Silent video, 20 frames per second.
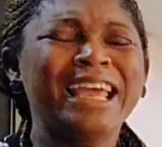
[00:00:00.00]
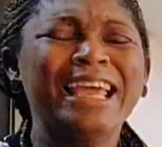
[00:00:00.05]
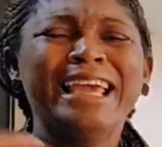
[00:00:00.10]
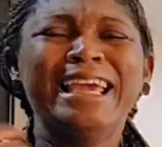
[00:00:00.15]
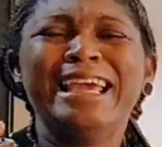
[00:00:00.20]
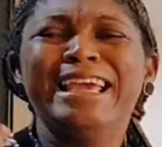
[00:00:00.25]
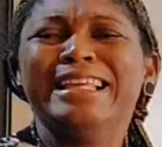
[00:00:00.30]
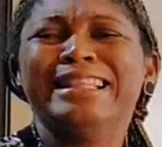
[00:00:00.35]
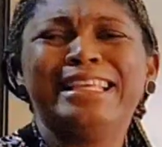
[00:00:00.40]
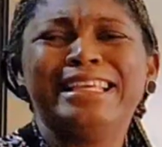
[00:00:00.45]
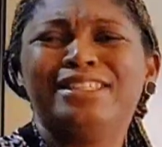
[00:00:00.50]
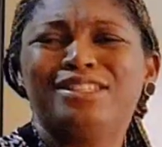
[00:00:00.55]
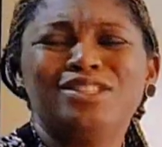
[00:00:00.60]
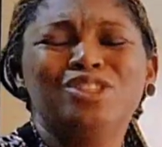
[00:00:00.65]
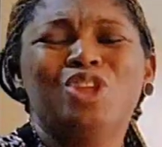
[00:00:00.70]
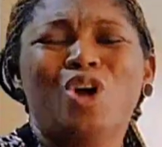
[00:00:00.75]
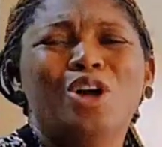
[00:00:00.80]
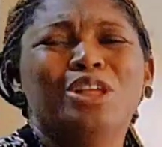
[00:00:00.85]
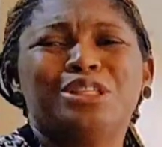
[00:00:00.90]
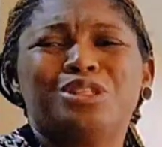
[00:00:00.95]
it is
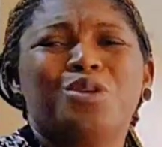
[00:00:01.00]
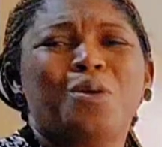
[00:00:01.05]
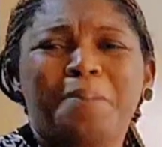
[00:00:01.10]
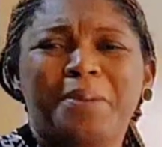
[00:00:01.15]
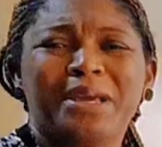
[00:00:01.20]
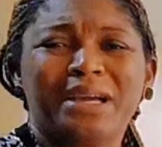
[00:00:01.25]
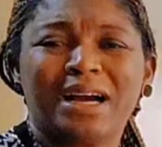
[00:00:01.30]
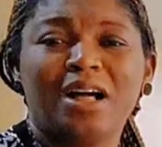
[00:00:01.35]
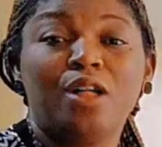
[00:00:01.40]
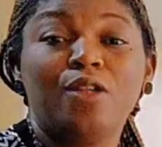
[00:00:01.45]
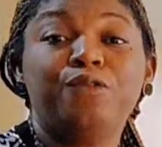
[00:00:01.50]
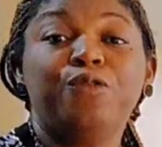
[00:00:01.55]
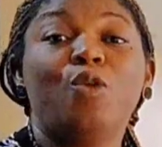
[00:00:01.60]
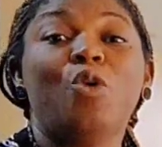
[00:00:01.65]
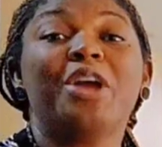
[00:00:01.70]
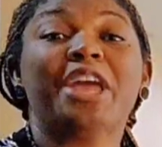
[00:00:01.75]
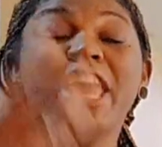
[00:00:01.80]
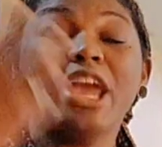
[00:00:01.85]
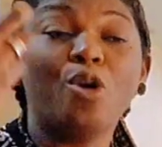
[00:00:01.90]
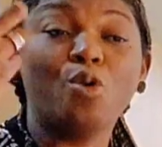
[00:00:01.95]
not typical for a